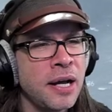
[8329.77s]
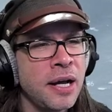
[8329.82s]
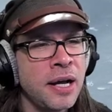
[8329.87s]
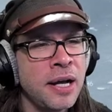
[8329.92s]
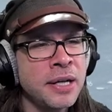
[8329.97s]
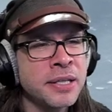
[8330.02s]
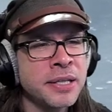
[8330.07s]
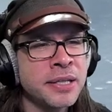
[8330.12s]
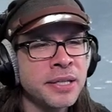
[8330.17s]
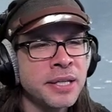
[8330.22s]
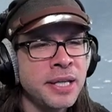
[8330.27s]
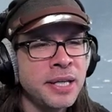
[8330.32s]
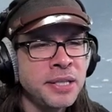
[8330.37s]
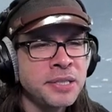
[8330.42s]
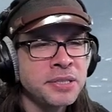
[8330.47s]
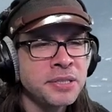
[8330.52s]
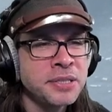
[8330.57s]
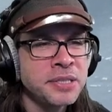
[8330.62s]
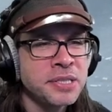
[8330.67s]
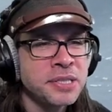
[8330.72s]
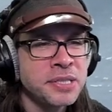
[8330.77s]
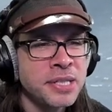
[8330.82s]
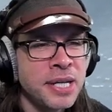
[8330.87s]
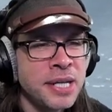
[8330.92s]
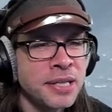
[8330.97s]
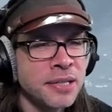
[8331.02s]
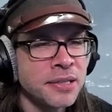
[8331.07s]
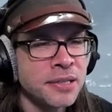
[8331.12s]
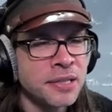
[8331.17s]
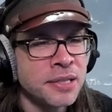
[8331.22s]
I can honestly
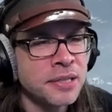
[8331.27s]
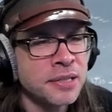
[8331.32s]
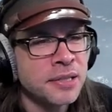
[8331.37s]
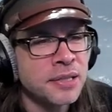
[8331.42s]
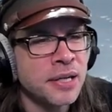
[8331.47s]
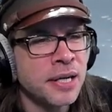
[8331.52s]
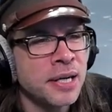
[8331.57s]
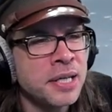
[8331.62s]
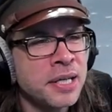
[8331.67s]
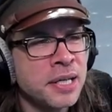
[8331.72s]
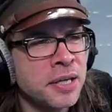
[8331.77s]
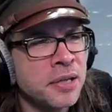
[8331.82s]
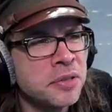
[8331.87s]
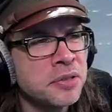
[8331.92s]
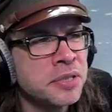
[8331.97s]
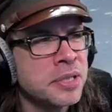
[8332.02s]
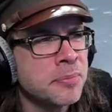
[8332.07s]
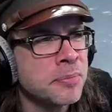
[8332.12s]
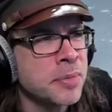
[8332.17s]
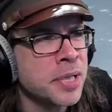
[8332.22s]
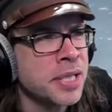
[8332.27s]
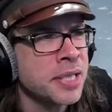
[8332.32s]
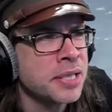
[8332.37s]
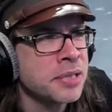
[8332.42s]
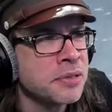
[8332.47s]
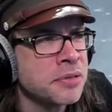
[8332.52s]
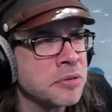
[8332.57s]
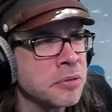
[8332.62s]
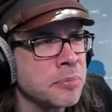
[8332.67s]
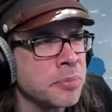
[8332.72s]
say that I held up my
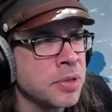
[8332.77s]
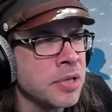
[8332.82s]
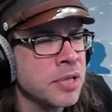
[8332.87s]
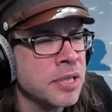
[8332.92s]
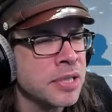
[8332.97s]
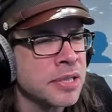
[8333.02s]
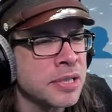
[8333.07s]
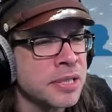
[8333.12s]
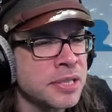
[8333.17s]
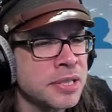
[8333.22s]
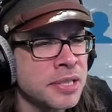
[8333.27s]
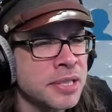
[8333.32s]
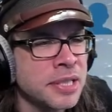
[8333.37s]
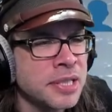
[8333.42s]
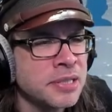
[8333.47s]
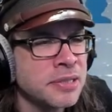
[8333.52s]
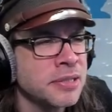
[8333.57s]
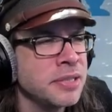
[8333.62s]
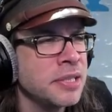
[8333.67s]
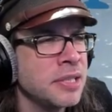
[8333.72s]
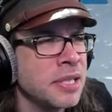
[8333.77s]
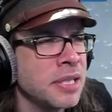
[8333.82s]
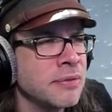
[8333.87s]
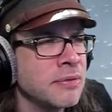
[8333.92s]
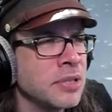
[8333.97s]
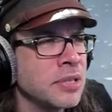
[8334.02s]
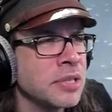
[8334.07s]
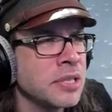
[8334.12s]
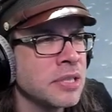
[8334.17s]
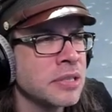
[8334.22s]
end of the bargain and I did
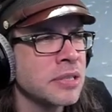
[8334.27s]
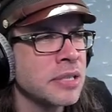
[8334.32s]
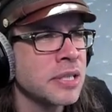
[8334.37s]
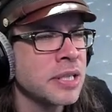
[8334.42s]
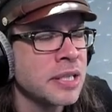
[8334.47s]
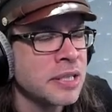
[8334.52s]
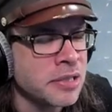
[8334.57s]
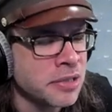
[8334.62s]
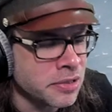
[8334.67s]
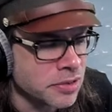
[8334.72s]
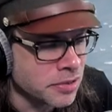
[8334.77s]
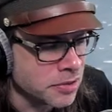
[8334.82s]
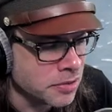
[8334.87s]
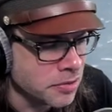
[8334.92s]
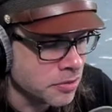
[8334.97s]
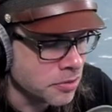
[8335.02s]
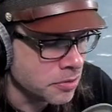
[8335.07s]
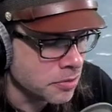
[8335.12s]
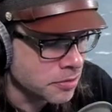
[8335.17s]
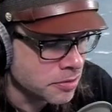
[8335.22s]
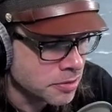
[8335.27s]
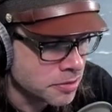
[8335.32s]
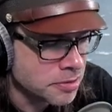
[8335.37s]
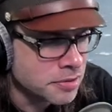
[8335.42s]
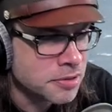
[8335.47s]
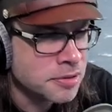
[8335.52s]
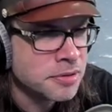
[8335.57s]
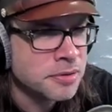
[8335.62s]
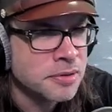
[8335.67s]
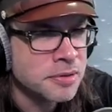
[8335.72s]
everything that I could do.
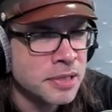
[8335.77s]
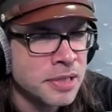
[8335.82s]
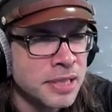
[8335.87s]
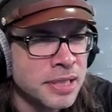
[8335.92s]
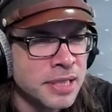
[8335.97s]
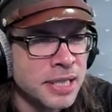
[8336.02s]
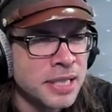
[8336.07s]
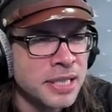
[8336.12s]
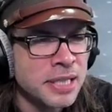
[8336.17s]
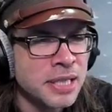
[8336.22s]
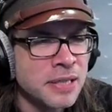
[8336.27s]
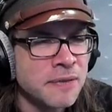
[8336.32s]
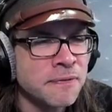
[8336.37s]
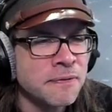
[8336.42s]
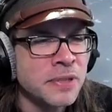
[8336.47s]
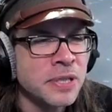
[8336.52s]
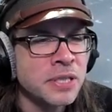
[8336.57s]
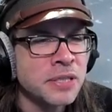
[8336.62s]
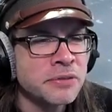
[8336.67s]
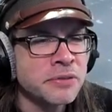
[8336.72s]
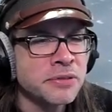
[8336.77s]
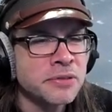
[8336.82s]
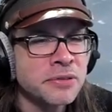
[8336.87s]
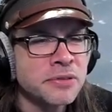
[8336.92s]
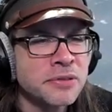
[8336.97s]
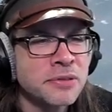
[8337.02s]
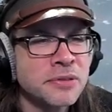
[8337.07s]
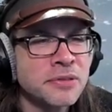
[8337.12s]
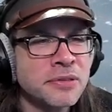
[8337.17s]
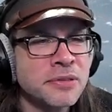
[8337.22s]
And I got fucked.
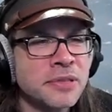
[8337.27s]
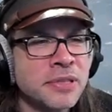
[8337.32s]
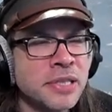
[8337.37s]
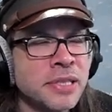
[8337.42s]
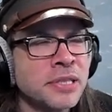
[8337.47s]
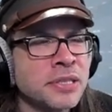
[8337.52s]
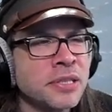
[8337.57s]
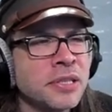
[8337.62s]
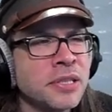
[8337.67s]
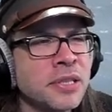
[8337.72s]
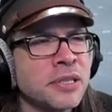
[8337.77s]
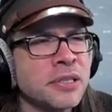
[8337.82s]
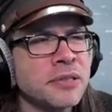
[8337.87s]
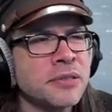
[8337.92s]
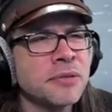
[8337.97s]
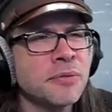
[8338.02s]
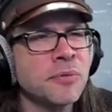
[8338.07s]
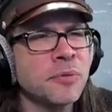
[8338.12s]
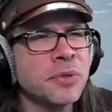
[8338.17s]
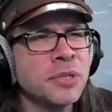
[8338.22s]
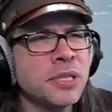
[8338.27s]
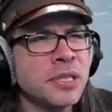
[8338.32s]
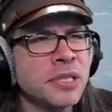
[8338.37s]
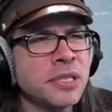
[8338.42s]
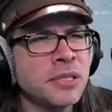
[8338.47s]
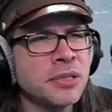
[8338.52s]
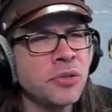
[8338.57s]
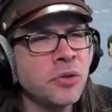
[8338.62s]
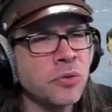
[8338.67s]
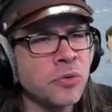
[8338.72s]
That's all. What are you
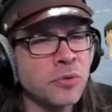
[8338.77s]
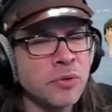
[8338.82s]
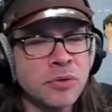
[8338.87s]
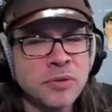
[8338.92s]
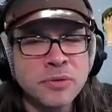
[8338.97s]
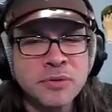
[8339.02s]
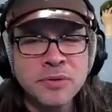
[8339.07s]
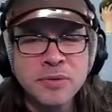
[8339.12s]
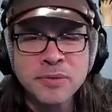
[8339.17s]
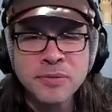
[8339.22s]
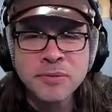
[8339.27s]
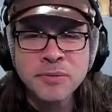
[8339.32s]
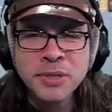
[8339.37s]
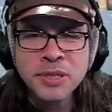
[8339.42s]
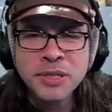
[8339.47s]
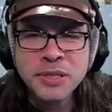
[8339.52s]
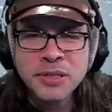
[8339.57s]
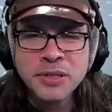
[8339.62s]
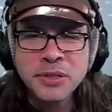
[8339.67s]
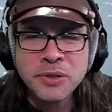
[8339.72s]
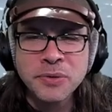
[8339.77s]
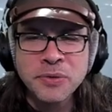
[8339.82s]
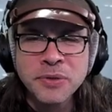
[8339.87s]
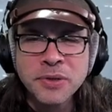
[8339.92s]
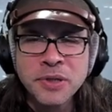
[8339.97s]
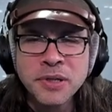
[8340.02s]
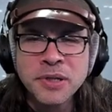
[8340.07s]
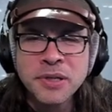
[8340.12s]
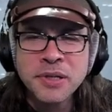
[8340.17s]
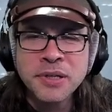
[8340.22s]
going to do? What are you going to do?
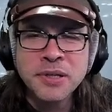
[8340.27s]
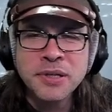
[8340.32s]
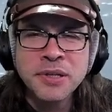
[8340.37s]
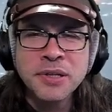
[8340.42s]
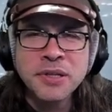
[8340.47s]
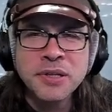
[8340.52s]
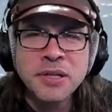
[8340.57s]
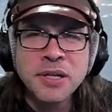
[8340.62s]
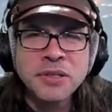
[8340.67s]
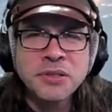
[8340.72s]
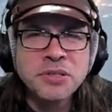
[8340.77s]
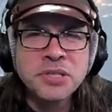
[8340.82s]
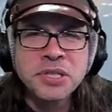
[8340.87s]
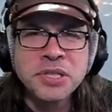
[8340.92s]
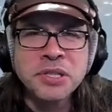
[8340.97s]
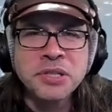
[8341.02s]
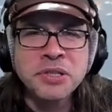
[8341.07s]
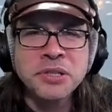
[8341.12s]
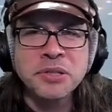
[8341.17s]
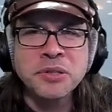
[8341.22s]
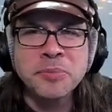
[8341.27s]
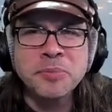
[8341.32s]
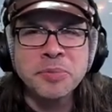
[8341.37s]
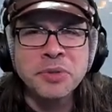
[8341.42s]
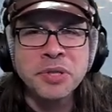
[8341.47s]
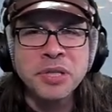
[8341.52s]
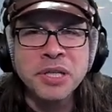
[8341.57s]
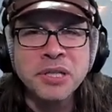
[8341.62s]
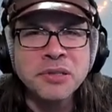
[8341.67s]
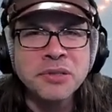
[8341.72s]
I'll just get another
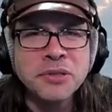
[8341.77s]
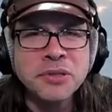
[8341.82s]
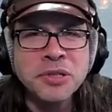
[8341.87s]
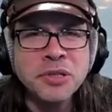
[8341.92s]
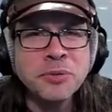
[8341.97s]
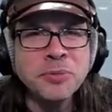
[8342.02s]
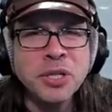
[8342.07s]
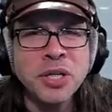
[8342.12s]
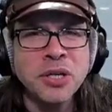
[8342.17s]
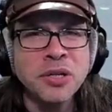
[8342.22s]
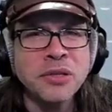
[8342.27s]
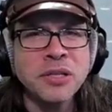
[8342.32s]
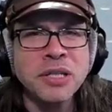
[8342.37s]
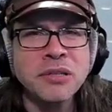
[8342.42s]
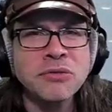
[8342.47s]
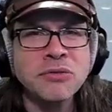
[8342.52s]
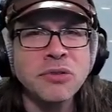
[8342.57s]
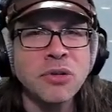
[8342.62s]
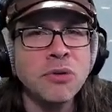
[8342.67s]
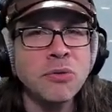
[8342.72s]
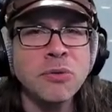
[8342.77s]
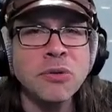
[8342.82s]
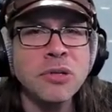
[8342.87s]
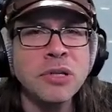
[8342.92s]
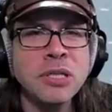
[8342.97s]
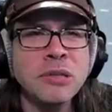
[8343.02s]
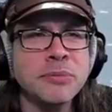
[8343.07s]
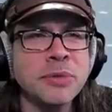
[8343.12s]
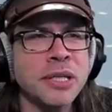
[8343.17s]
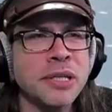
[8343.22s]
plane. It'll be all right. Don't
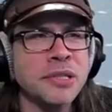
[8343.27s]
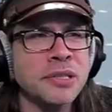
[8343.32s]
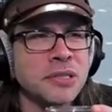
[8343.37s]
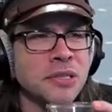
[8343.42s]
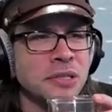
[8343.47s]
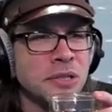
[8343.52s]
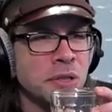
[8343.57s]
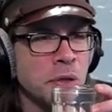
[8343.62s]
worry about it.